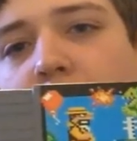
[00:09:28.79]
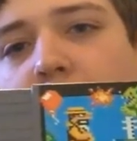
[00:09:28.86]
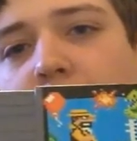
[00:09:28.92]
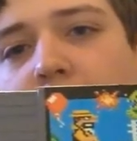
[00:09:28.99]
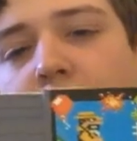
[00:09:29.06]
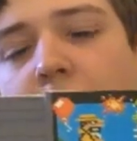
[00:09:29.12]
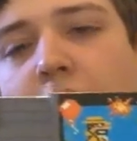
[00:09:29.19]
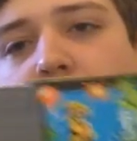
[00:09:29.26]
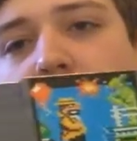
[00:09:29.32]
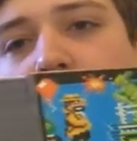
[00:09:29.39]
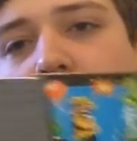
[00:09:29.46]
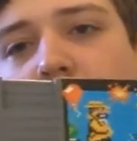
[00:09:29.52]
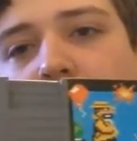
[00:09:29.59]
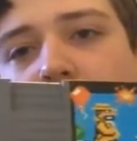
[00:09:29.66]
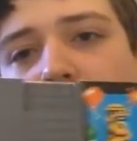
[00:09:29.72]
And the other
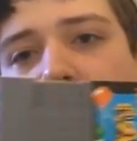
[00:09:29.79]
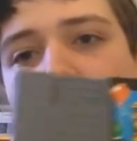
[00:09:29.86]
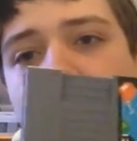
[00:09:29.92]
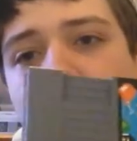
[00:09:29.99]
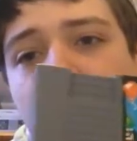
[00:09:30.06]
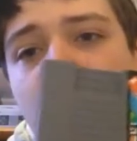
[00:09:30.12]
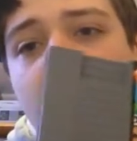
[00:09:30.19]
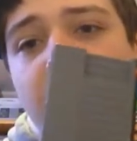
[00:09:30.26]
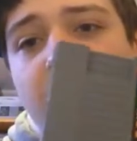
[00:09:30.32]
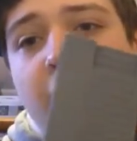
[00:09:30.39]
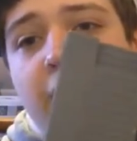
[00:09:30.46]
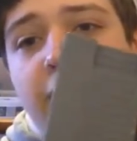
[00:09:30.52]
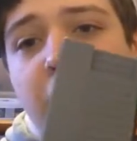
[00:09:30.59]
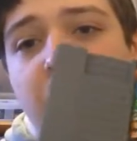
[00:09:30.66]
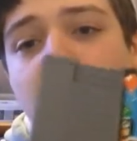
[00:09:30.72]
gun, yes, you have to
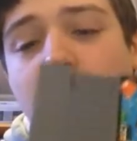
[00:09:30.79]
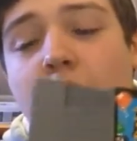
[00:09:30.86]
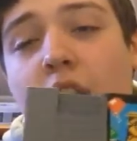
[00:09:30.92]
have 2